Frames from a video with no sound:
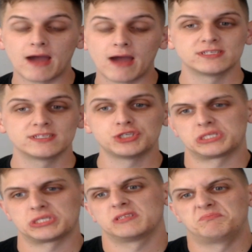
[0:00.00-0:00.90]
I would
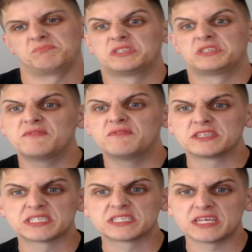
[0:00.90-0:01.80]
just
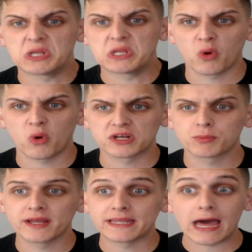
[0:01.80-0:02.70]
even sit and
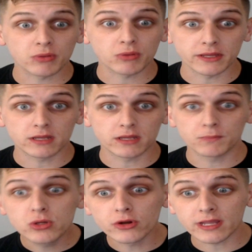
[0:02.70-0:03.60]
watch my dad play
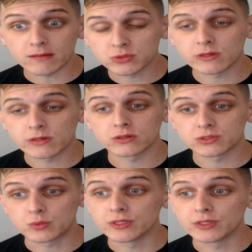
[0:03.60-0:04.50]
computer games when I was
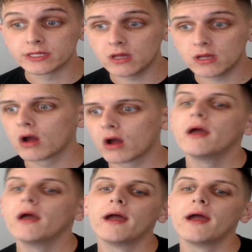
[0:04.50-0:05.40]
really young.
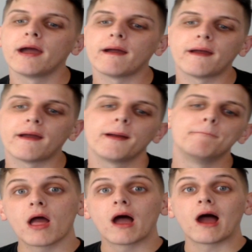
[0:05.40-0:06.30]
And
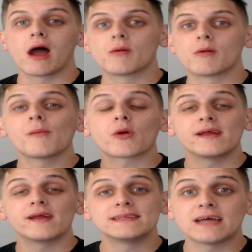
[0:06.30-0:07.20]
I remember
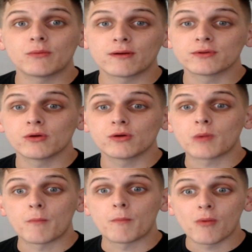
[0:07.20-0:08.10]
anytime I would go to
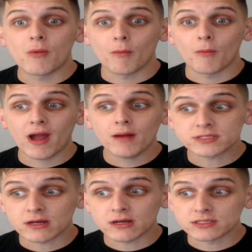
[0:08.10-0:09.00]
my mama and
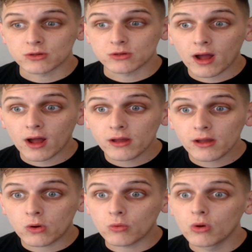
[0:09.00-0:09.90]
papa's house in
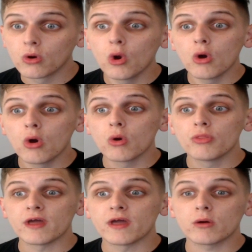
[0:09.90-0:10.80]
Ohio,
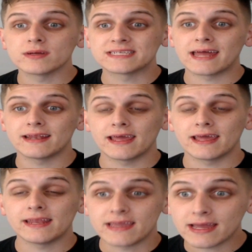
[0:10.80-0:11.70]
they always had an
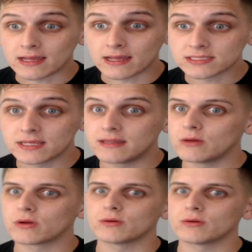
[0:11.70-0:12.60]
NES,
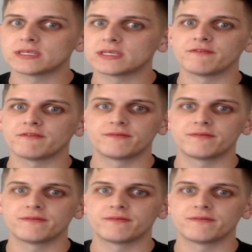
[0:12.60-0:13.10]
and they would always have